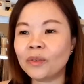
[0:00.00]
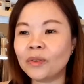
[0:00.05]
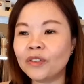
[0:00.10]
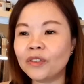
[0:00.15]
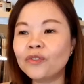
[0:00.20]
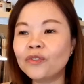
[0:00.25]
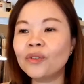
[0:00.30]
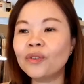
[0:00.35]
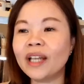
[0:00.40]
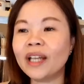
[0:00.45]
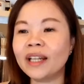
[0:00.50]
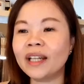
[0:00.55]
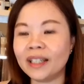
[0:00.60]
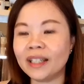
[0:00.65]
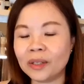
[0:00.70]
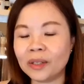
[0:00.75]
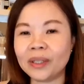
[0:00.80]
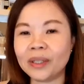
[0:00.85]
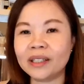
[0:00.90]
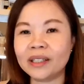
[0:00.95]
with food and
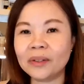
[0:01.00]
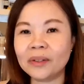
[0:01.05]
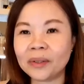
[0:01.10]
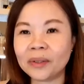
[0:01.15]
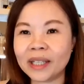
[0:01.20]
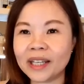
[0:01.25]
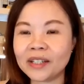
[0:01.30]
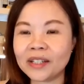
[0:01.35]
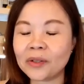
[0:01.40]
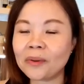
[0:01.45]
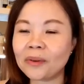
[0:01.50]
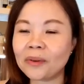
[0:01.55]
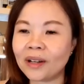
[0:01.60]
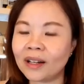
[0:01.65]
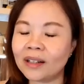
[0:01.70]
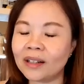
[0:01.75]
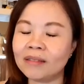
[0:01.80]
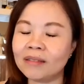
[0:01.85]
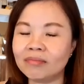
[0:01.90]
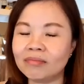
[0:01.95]
liquid. Okay, so
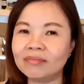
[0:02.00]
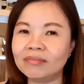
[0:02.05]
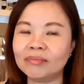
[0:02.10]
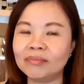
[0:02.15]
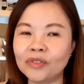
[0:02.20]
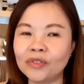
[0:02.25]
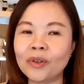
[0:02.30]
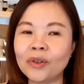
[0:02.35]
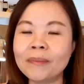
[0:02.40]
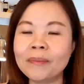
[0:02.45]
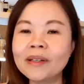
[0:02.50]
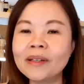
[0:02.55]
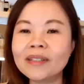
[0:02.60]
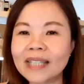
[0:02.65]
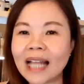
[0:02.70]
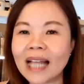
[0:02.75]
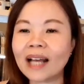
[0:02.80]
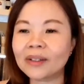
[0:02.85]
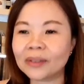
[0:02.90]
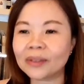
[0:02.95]
with your
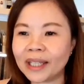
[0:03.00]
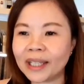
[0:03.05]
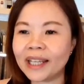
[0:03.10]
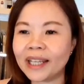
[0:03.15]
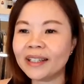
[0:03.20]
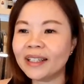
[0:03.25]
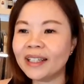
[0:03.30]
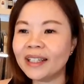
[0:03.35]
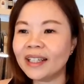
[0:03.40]
meals, okay.